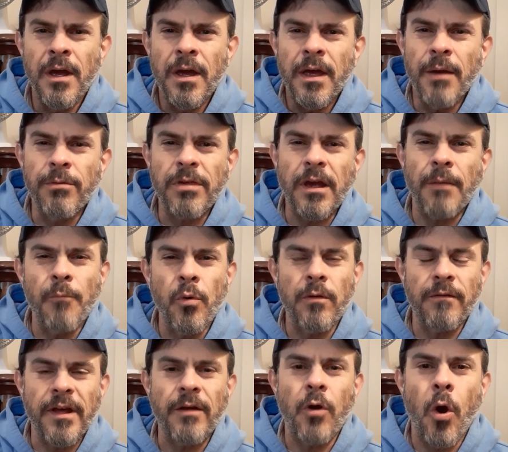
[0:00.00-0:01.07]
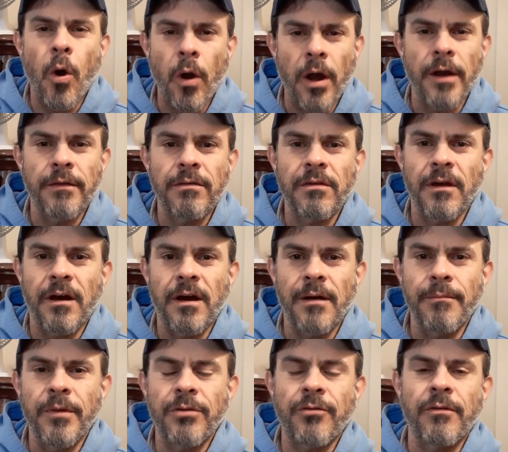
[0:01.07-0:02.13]
It was like more like cards,
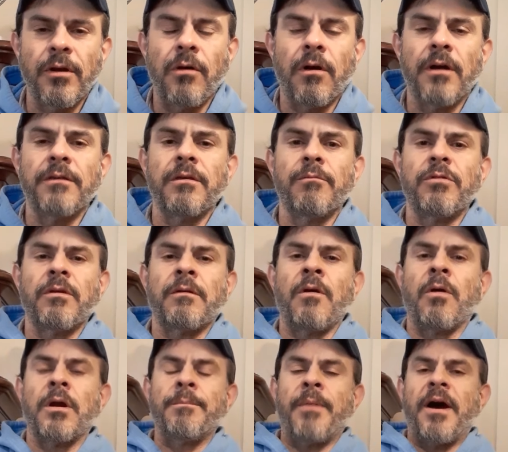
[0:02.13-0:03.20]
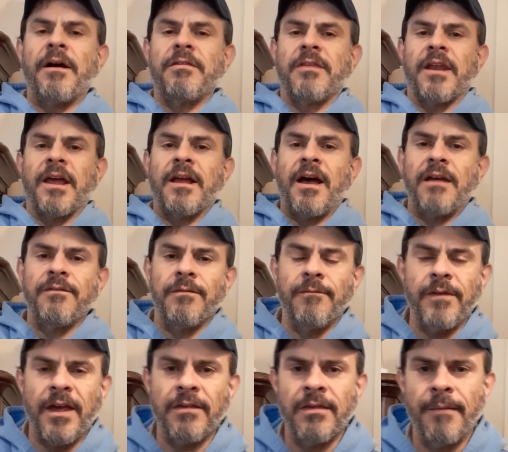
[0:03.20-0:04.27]
mystery cards. It was a card box that I got
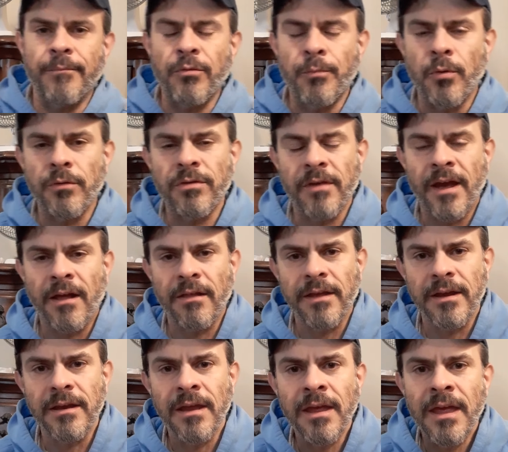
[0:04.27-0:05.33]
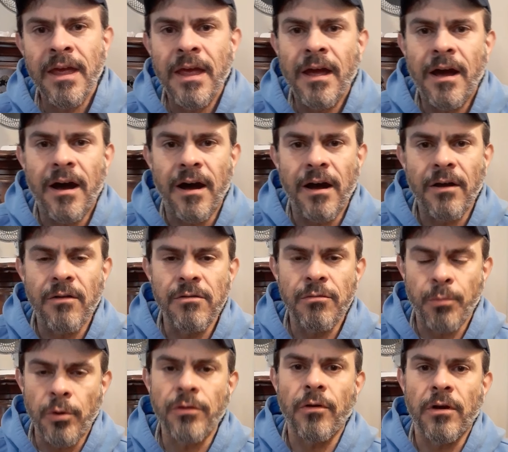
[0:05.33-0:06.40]
from VSM Sports Outlet,
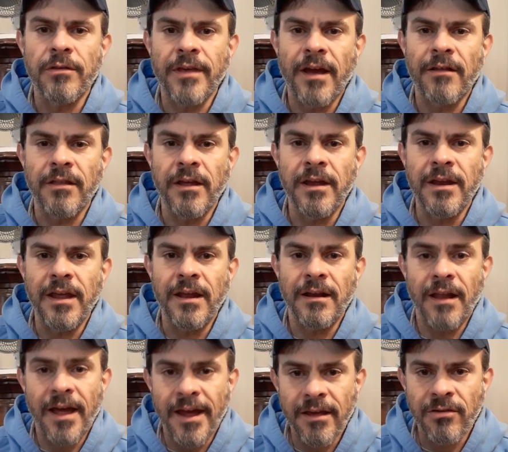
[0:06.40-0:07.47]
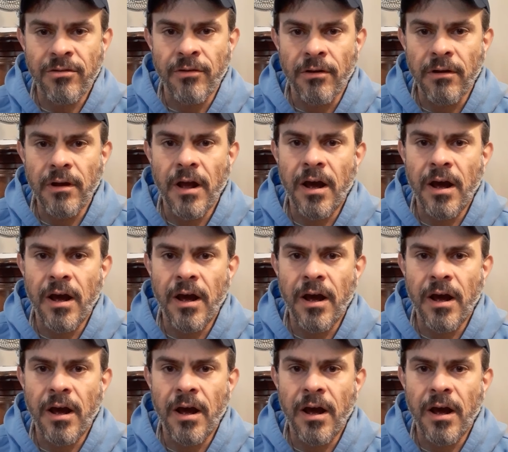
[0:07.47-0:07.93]
Sports Cards Outlet in Lancaster.